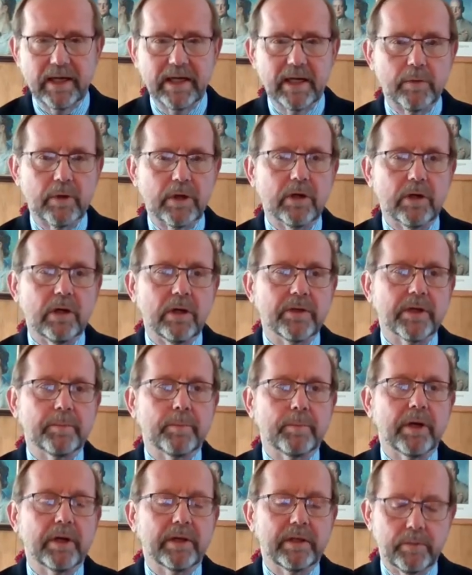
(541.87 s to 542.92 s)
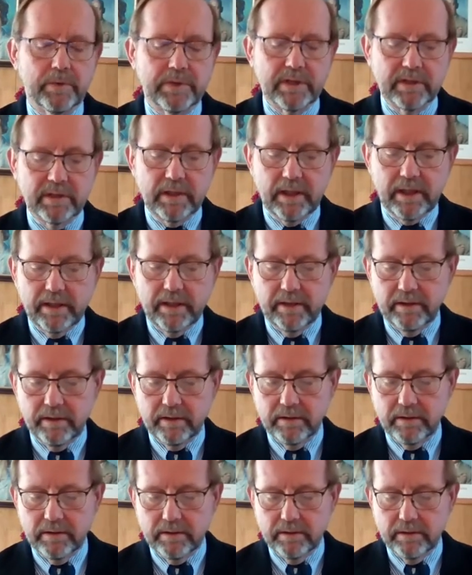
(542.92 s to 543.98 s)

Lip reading: Now recall that Apprendi was decided in